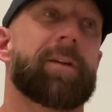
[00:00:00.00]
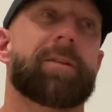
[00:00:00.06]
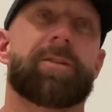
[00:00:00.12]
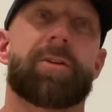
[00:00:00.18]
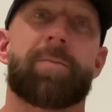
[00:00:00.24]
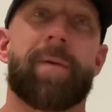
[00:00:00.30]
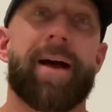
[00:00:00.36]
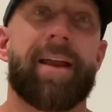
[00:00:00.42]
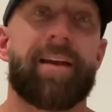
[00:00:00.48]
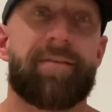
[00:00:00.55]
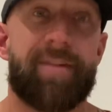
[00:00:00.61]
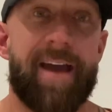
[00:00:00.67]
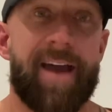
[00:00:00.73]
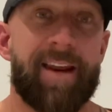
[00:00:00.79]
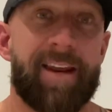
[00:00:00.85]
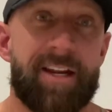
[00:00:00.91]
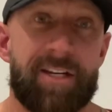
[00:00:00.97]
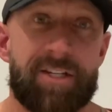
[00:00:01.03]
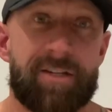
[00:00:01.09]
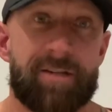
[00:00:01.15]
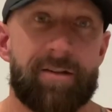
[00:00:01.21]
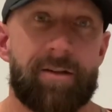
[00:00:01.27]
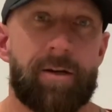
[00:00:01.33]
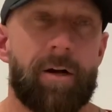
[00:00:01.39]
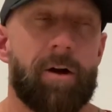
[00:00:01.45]
to my advantage,
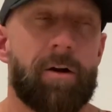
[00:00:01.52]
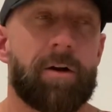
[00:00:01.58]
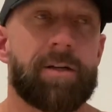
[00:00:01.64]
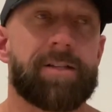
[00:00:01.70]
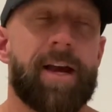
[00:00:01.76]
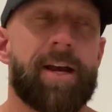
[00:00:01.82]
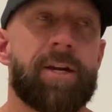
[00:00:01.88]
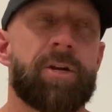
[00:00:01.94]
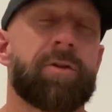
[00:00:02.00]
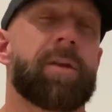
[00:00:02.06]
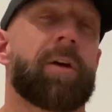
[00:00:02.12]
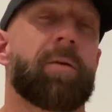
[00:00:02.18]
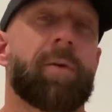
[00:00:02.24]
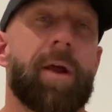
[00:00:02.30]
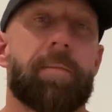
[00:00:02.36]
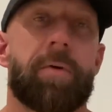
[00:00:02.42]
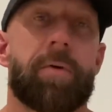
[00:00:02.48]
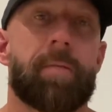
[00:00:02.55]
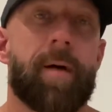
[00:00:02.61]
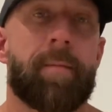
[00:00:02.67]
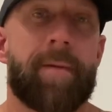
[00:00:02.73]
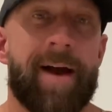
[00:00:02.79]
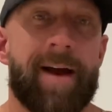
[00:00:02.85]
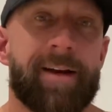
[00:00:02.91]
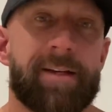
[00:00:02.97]
because I knew that when I put my
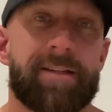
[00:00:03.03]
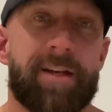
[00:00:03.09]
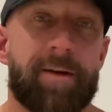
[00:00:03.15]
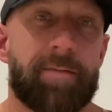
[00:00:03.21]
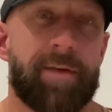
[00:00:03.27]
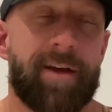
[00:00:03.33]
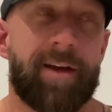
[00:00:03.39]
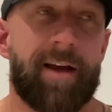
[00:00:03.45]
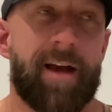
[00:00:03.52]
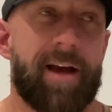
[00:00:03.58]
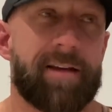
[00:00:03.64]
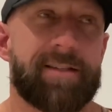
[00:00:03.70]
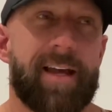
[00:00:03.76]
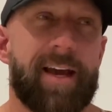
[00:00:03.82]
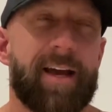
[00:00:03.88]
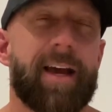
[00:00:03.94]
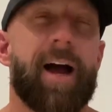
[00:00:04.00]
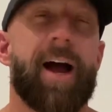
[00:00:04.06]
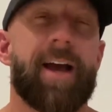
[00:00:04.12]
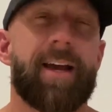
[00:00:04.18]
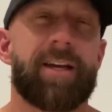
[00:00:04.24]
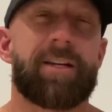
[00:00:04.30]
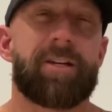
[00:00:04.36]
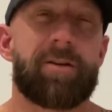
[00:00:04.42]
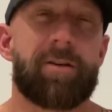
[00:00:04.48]
mind to something, I was like, I
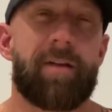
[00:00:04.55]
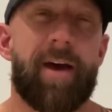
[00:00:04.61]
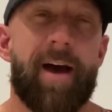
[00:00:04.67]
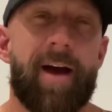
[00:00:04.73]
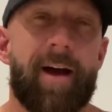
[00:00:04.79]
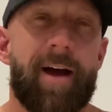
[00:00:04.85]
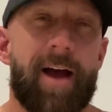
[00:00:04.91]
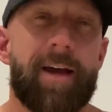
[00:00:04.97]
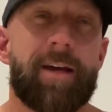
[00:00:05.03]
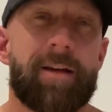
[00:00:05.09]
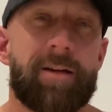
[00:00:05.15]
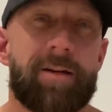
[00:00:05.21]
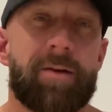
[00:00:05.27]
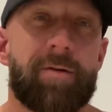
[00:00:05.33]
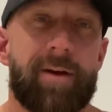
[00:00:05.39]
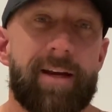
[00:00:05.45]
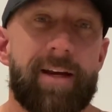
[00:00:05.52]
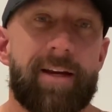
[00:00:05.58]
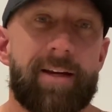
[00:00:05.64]
can do that. I can do what he